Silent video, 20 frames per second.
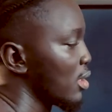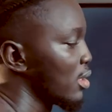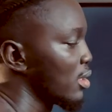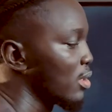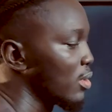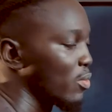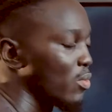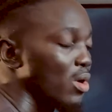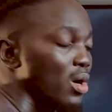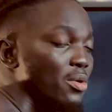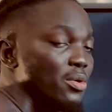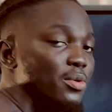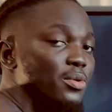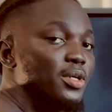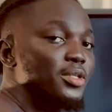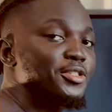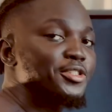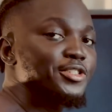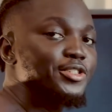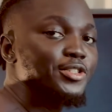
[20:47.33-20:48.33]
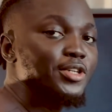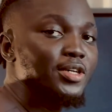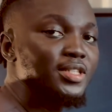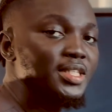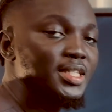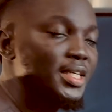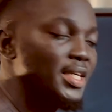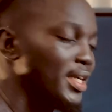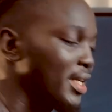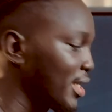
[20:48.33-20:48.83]
What we want to
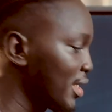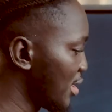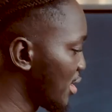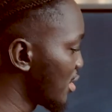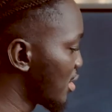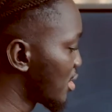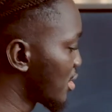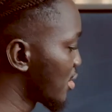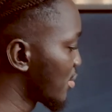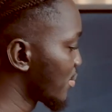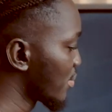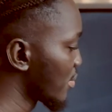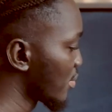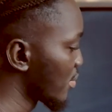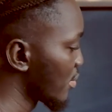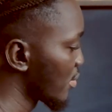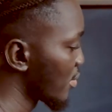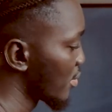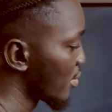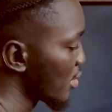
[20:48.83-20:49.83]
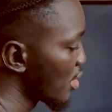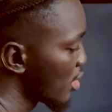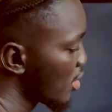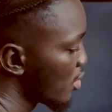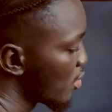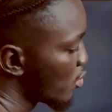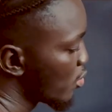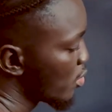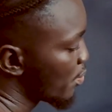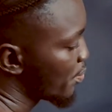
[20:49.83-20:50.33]
study here is,
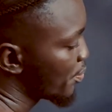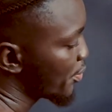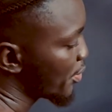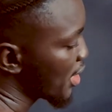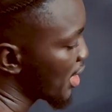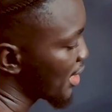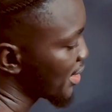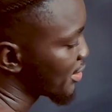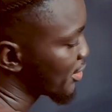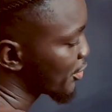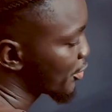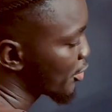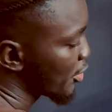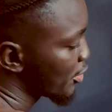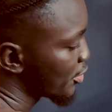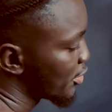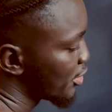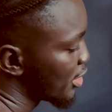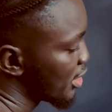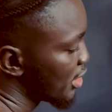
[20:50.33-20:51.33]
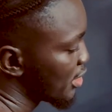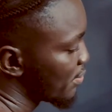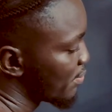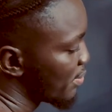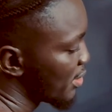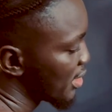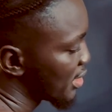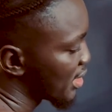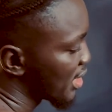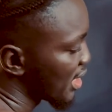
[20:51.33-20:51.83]
will price touch this
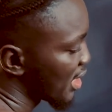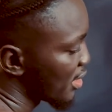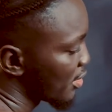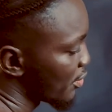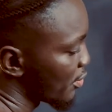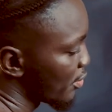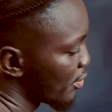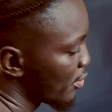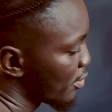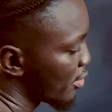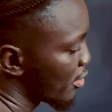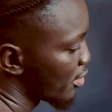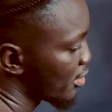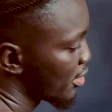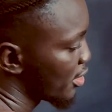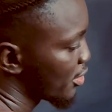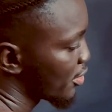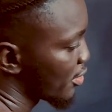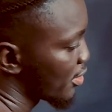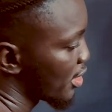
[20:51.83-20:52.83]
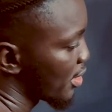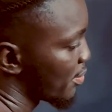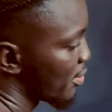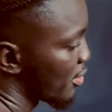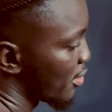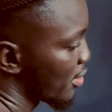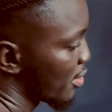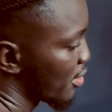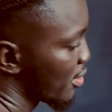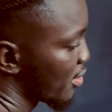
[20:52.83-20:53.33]
base candle or this other
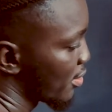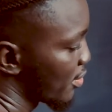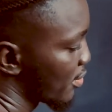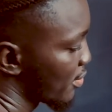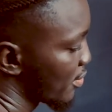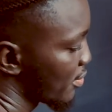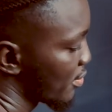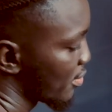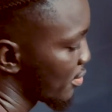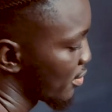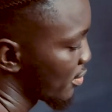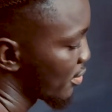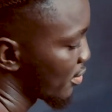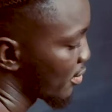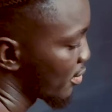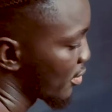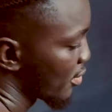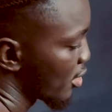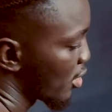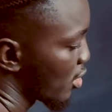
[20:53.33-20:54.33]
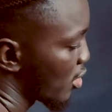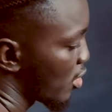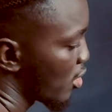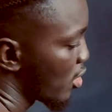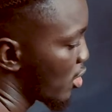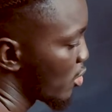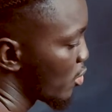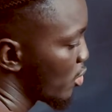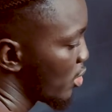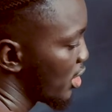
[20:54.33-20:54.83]
block?
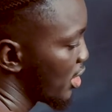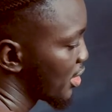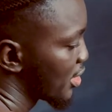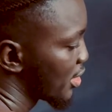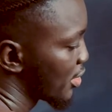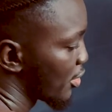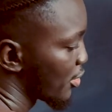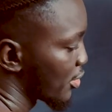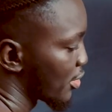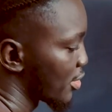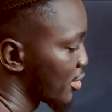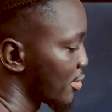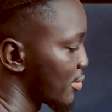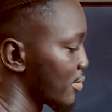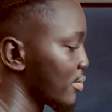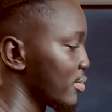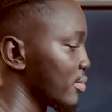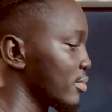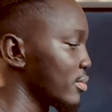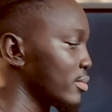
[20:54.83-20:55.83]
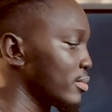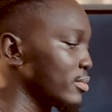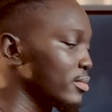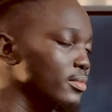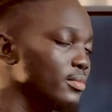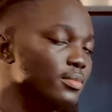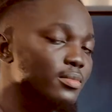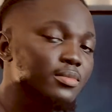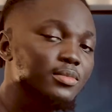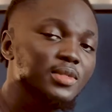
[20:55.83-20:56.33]
Or will it not?
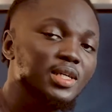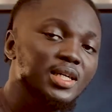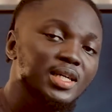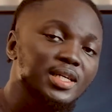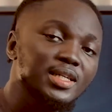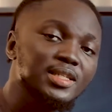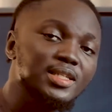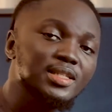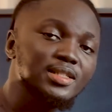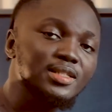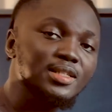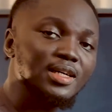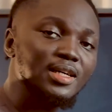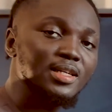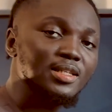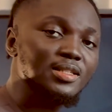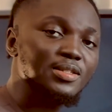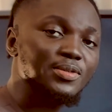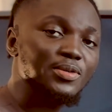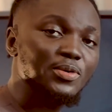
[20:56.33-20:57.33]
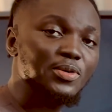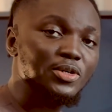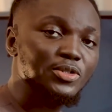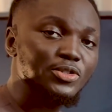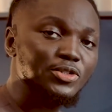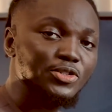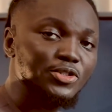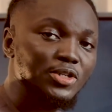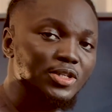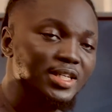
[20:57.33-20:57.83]
In this case, we want to
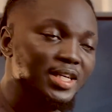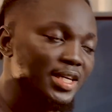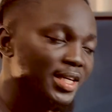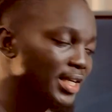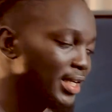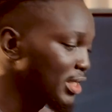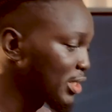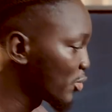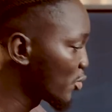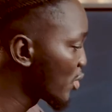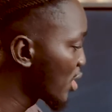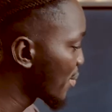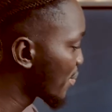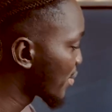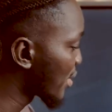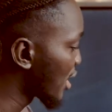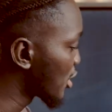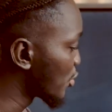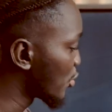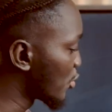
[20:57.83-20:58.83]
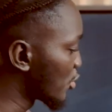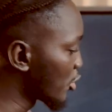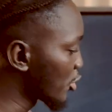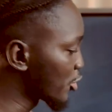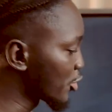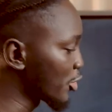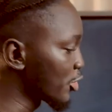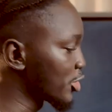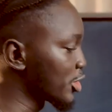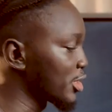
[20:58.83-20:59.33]
study a case where price will not
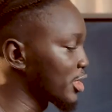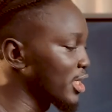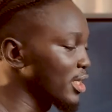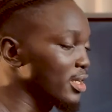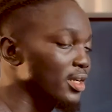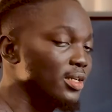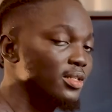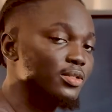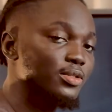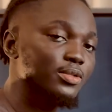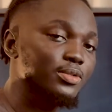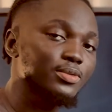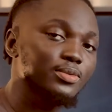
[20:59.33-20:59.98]
touch that candle.